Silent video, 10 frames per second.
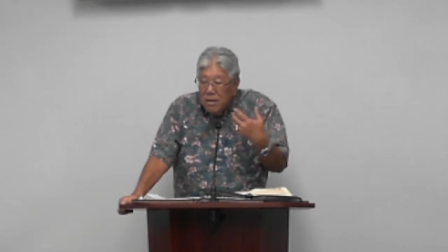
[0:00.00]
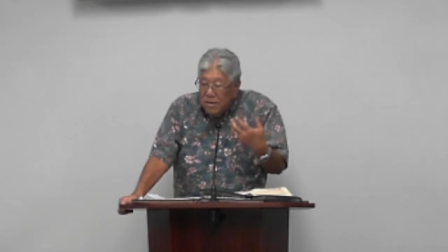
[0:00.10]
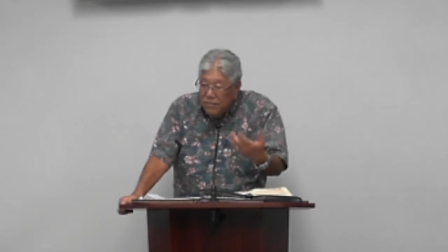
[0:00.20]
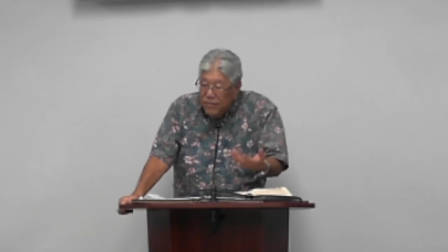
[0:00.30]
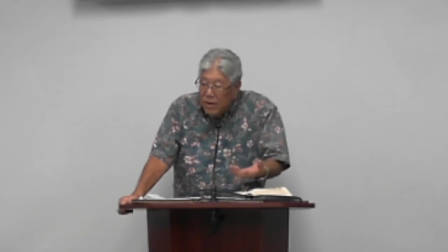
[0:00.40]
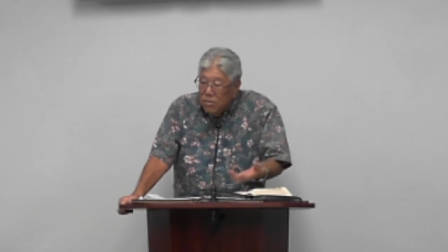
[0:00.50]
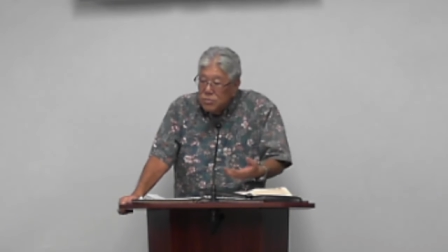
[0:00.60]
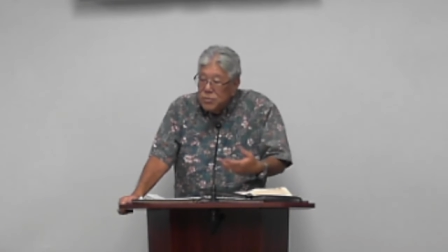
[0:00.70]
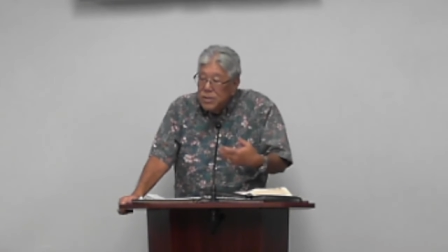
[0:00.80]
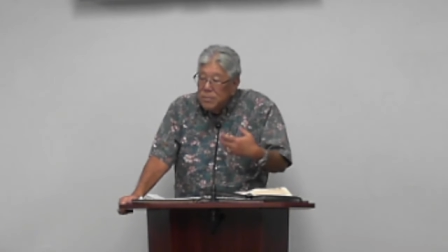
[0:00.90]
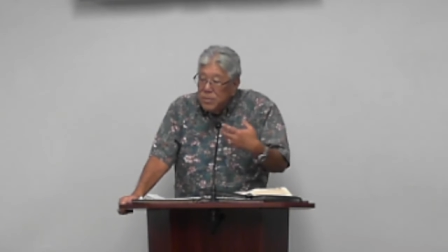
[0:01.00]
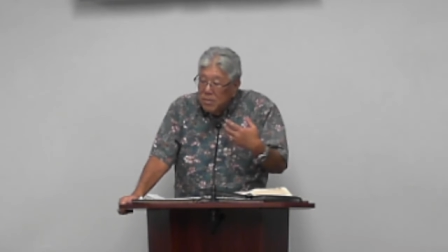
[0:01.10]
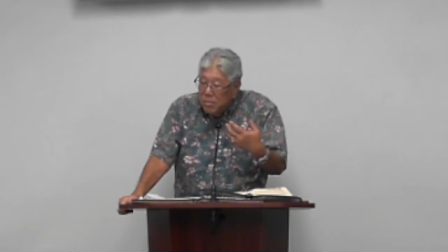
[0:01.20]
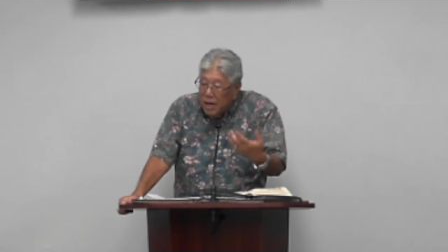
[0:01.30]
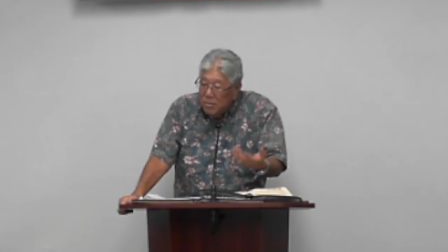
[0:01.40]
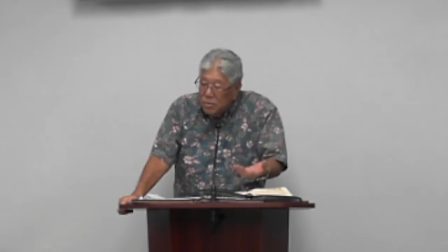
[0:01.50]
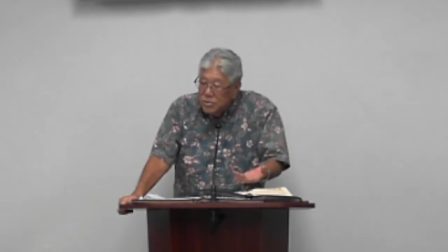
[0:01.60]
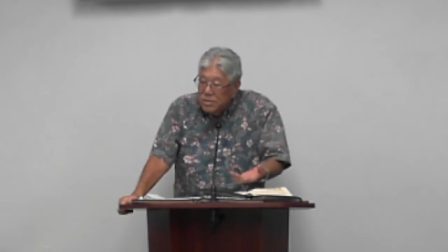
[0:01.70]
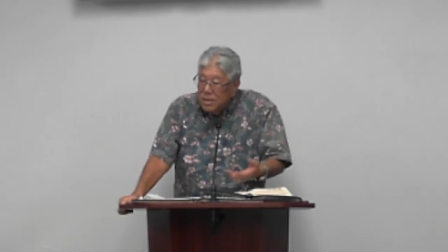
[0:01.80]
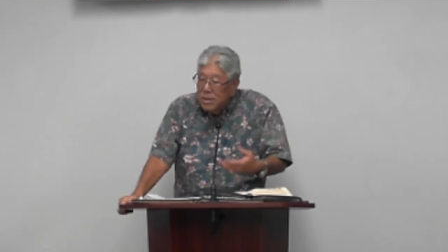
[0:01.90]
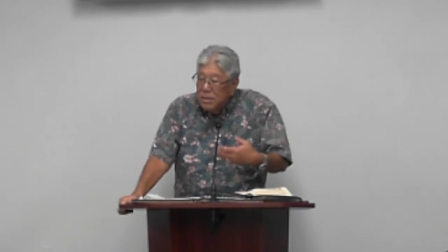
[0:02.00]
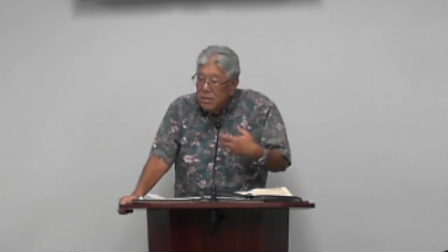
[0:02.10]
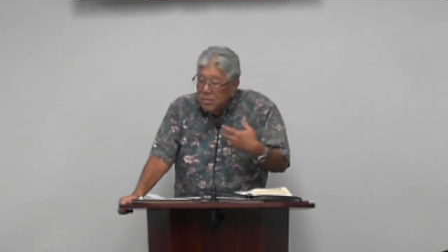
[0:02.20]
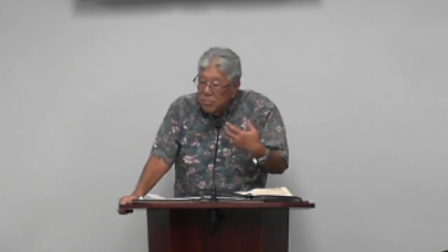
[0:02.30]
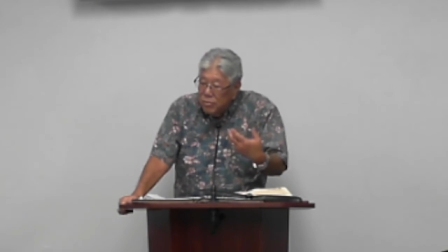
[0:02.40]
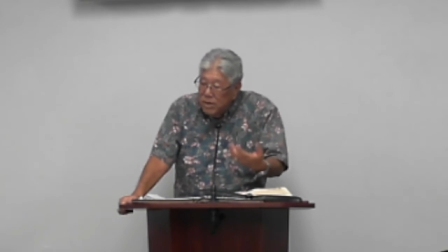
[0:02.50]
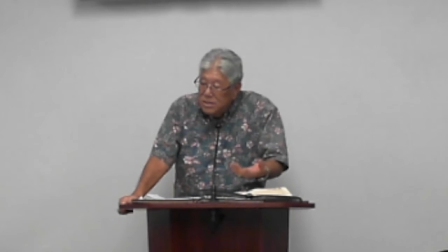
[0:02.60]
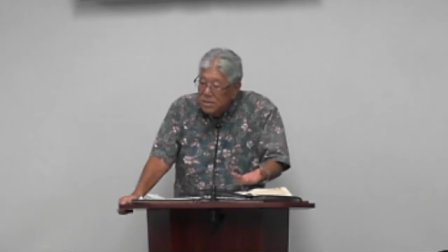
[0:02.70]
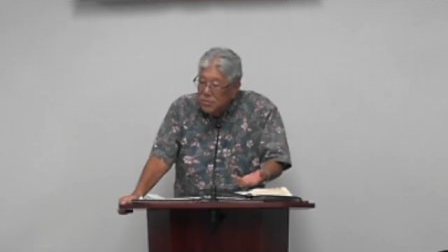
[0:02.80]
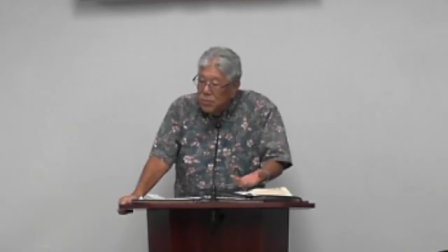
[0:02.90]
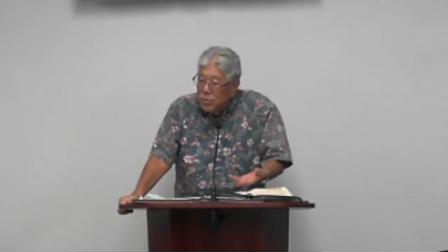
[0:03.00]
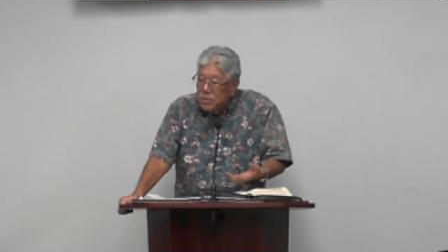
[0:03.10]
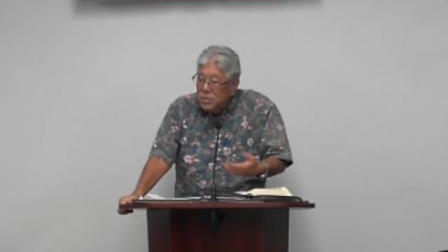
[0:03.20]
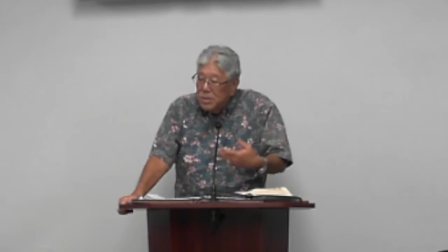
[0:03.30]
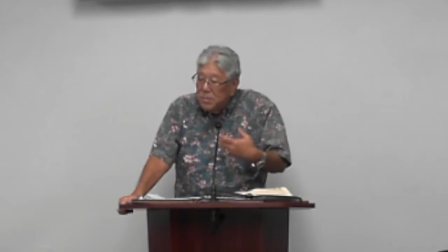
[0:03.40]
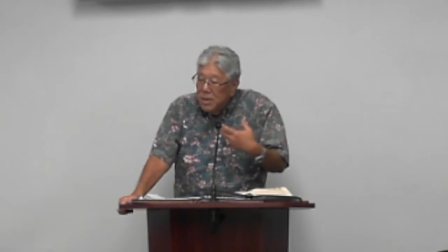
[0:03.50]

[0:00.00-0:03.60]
The fellowship, the Bible study, the praise and worship,